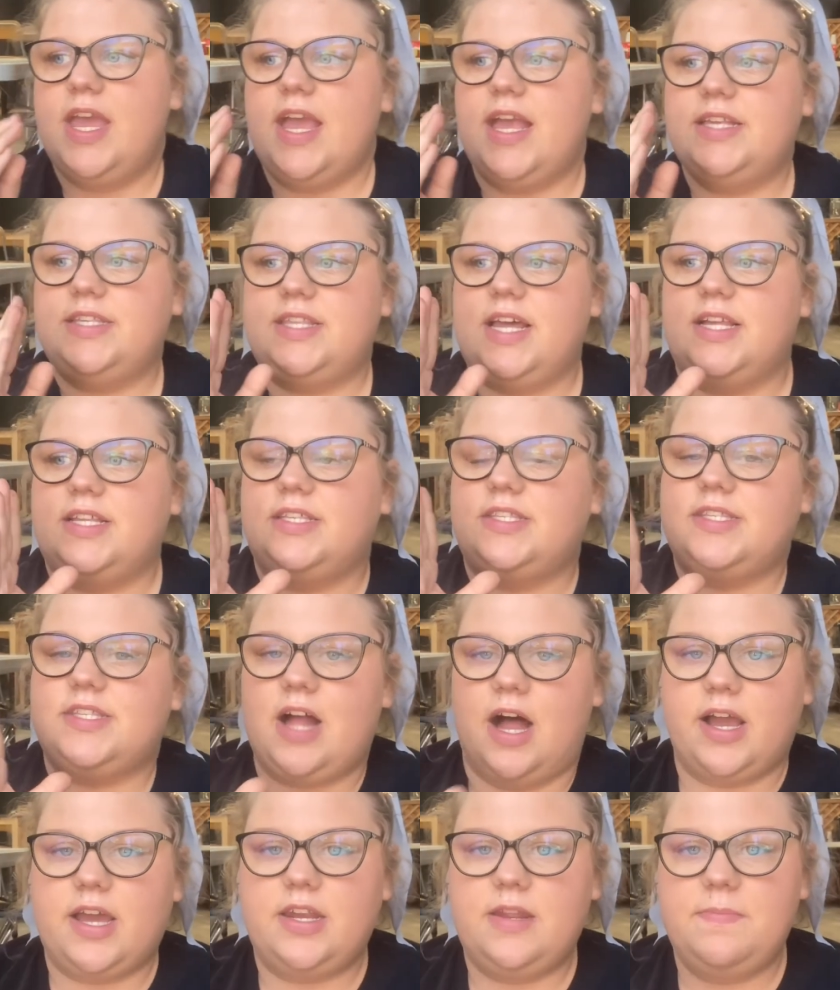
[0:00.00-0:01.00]
is that it's
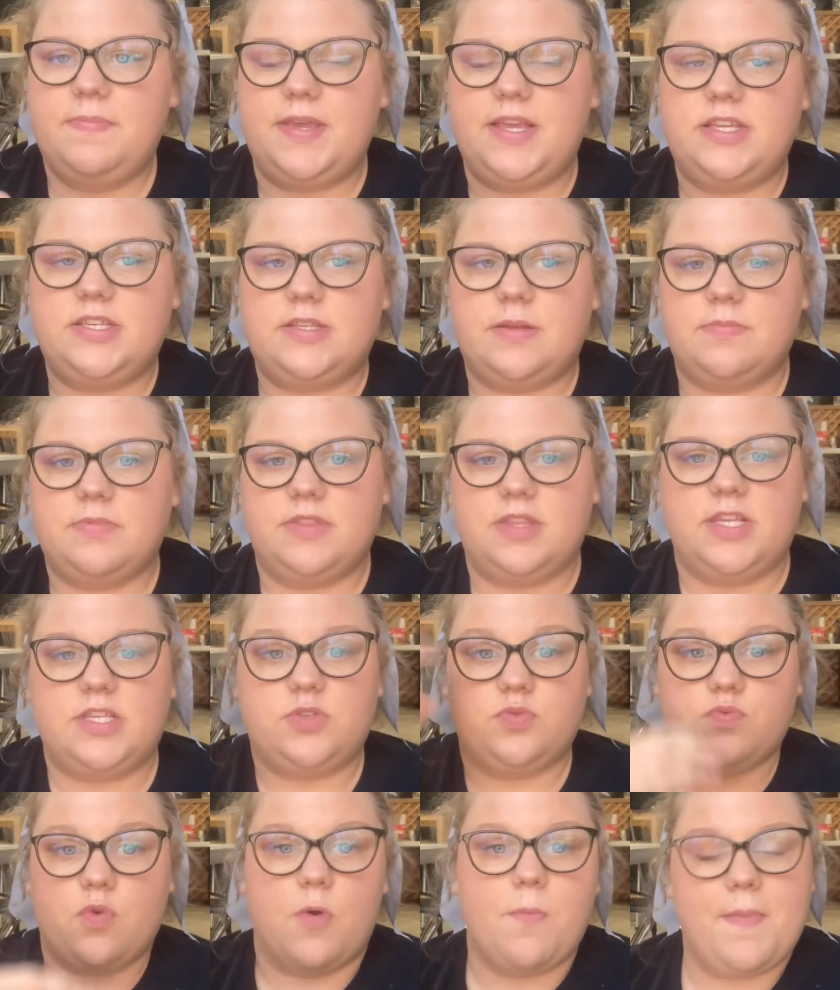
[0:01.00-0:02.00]
not going to be
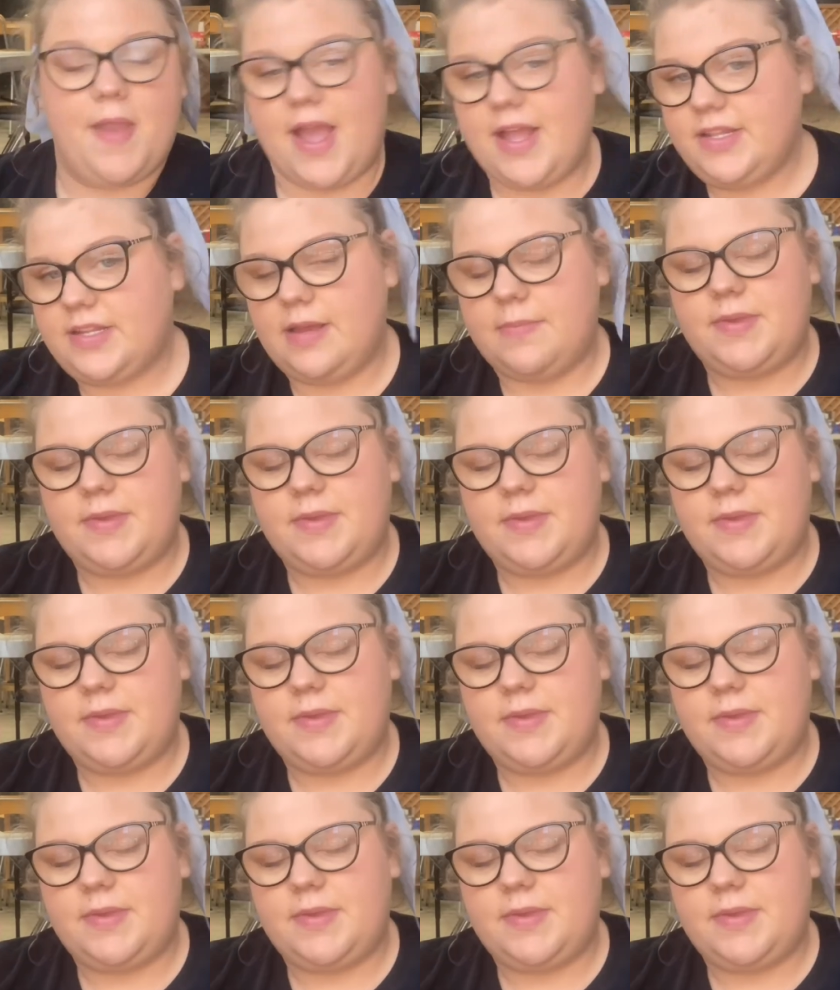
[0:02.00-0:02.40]
this romantic.